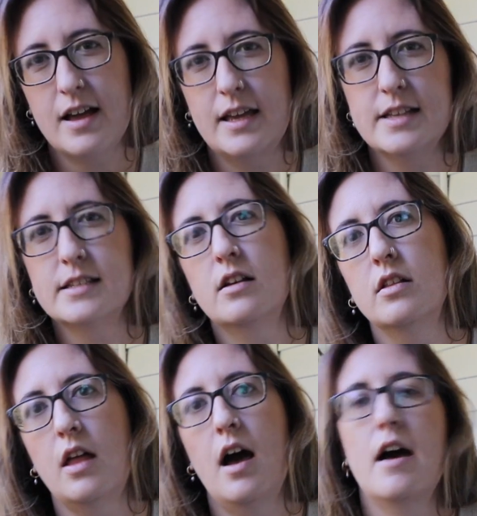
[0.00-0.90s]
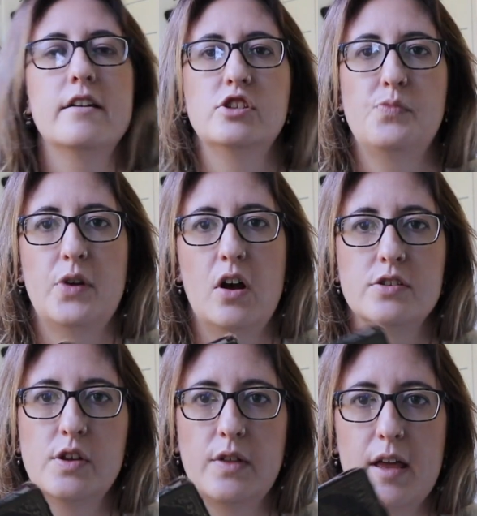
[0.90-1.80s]
guess collage, but
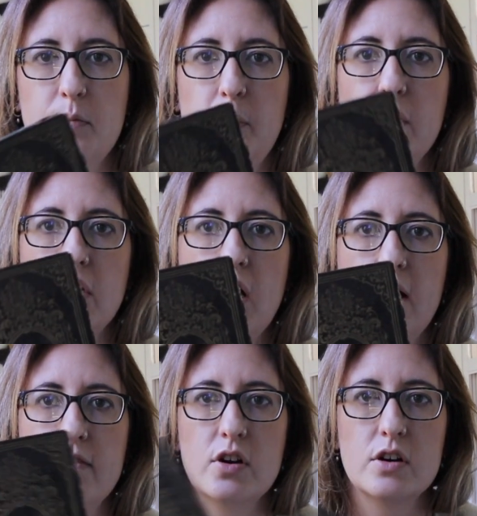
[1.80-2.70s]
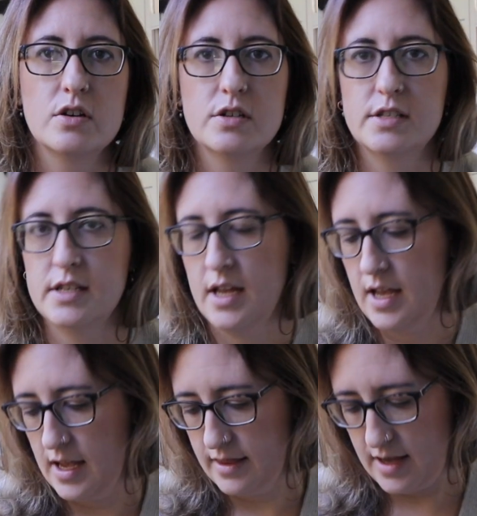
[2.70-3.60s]
also like book covers
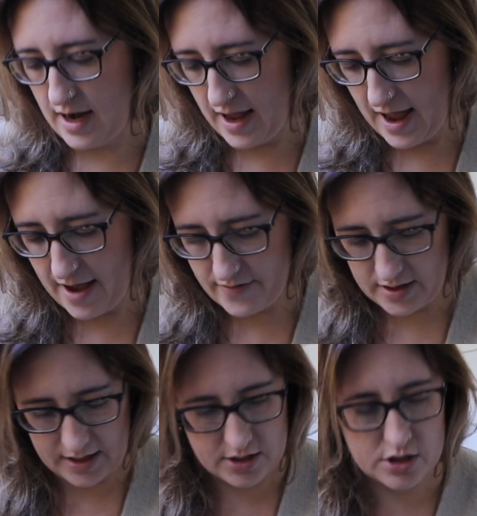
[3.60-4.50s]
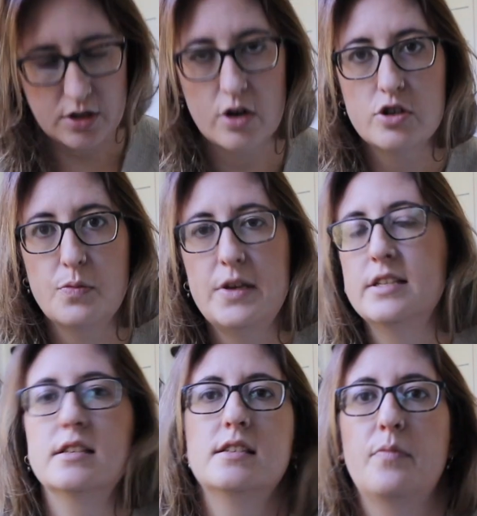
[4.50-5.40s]
that I have in like just larger
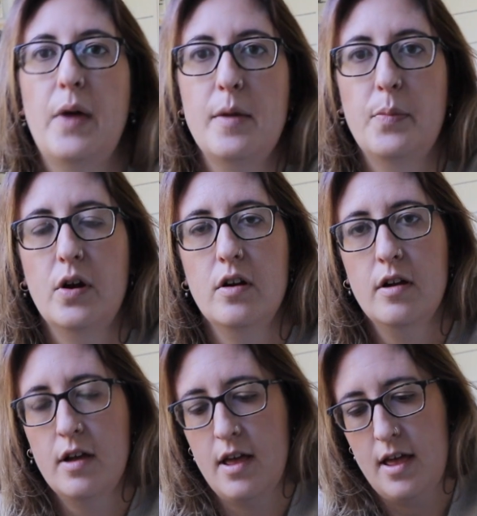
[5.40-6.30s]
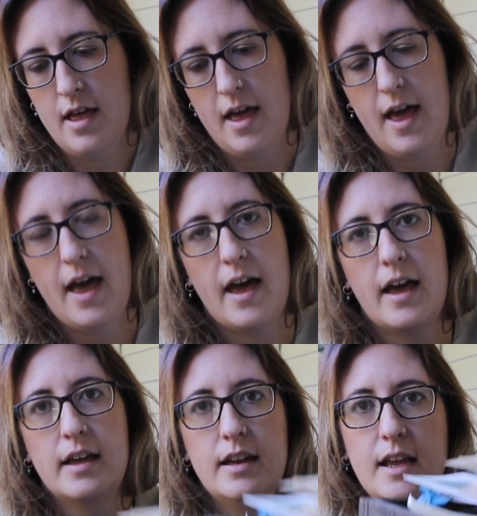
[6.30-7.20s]
pieces of paper.
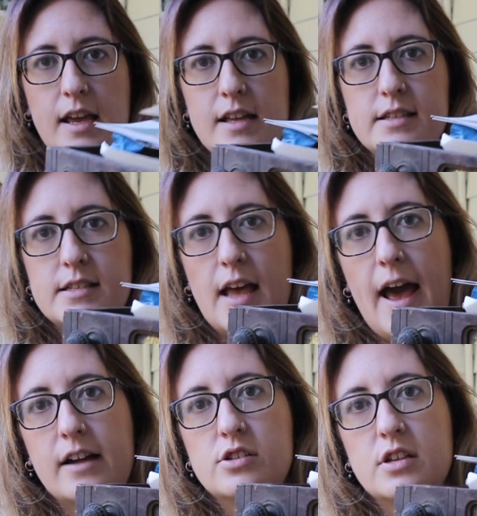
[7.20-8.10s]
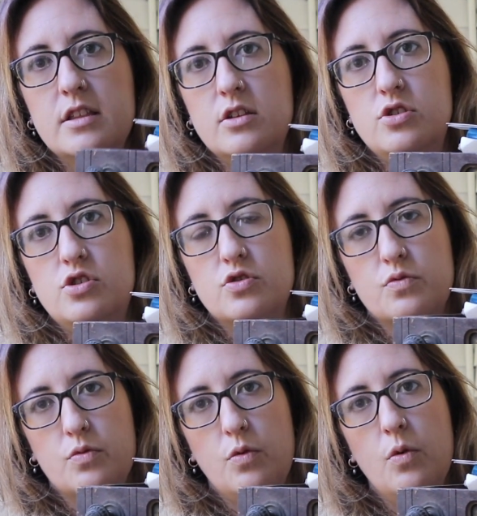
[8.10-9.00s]
And it's actually the
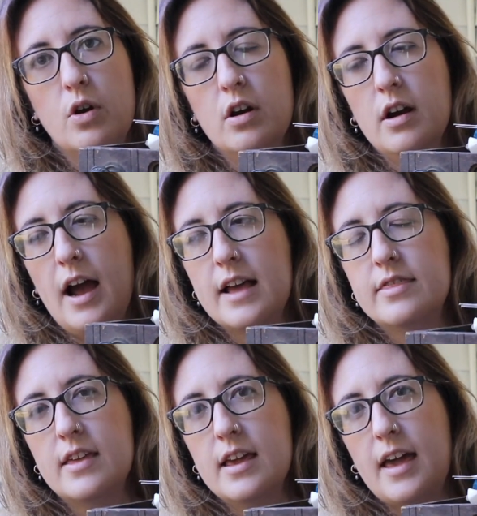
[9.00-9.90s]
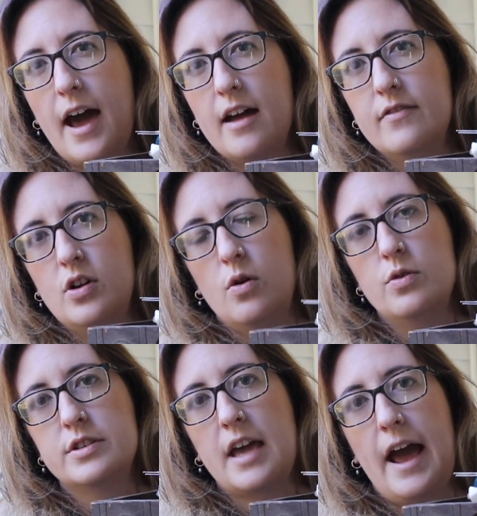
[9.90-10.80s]
drawer, I think, out of an
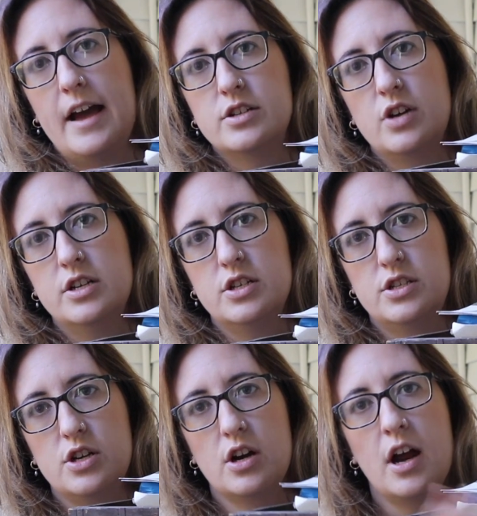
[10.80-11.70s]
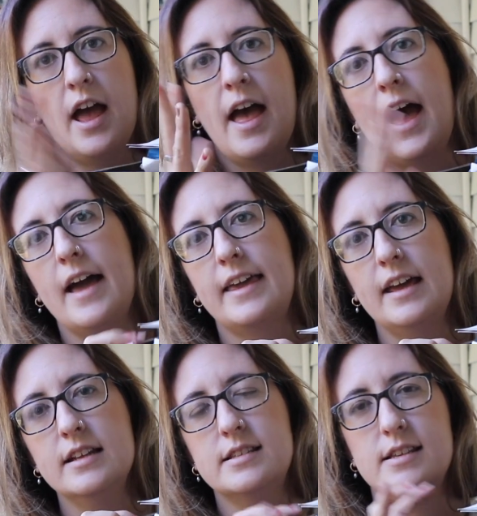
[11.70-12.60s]
old cash register.
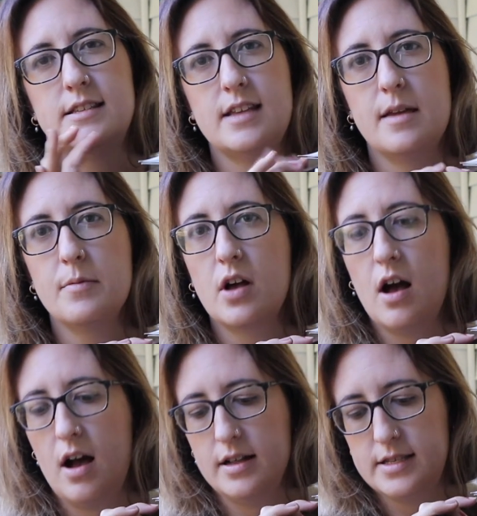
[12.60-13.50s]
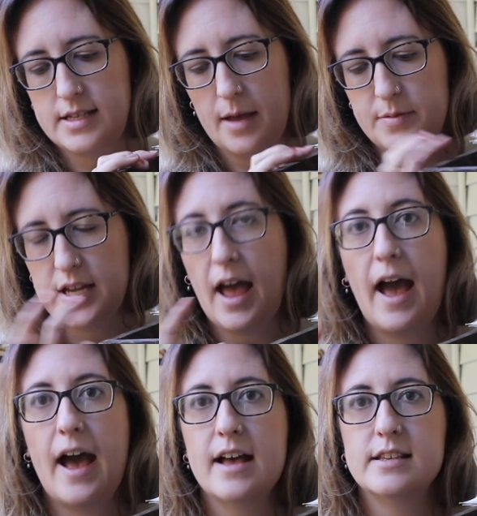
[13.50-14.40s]
Again, it's the same concept
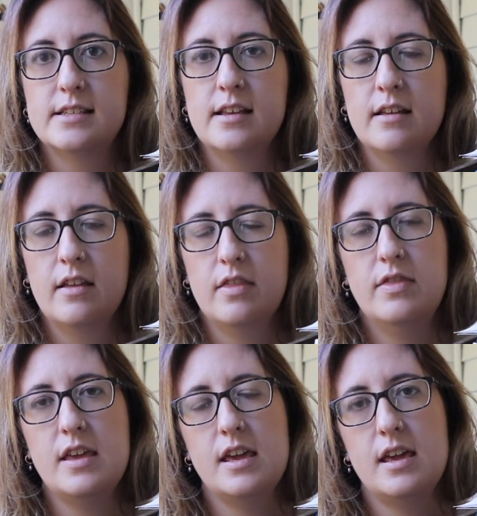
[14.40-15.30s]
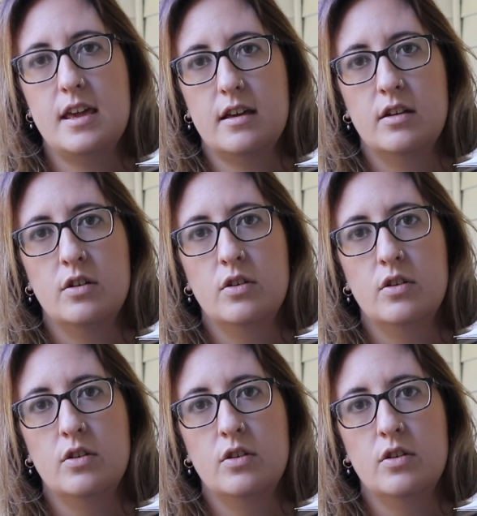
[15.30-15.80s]
as the